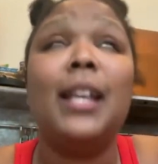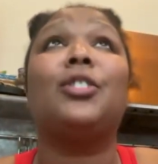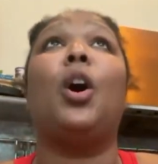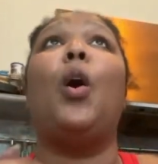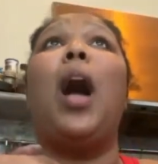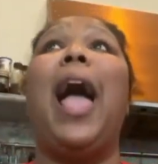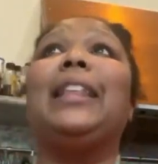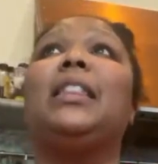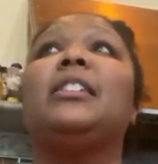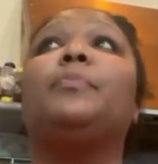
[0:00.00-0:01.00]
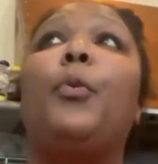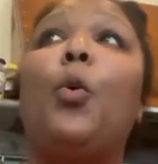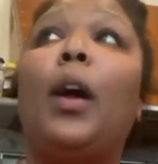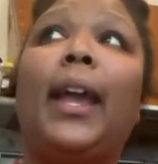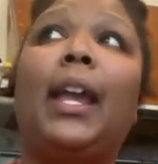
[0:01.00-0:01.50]
So at this
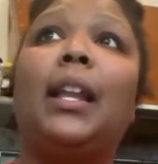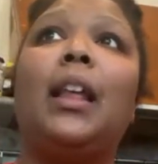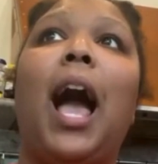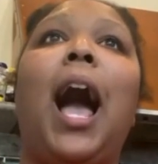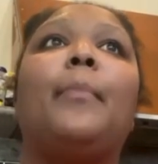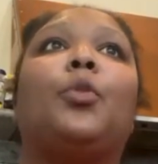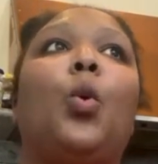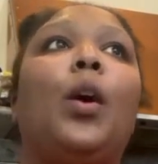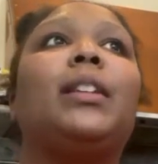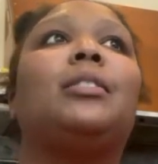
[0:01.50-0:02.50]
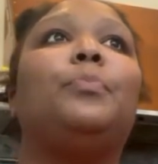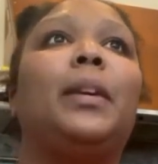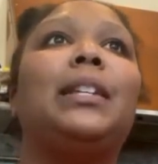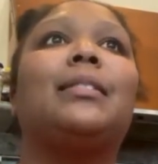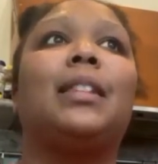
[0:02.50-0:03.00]
point, I'm going to
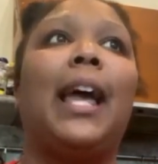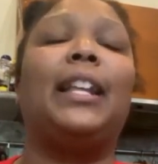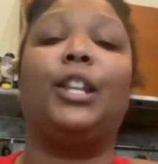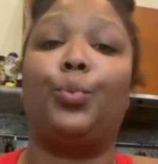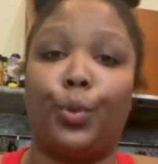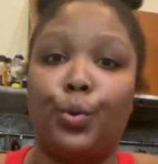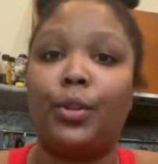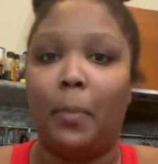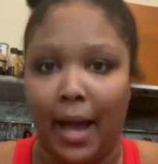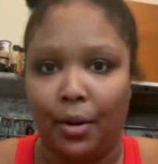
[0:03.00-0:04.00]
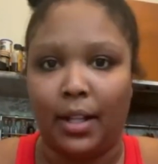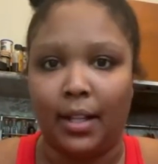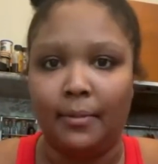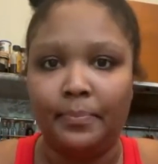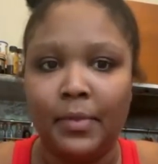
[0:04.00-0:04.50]
be slightly rude about it.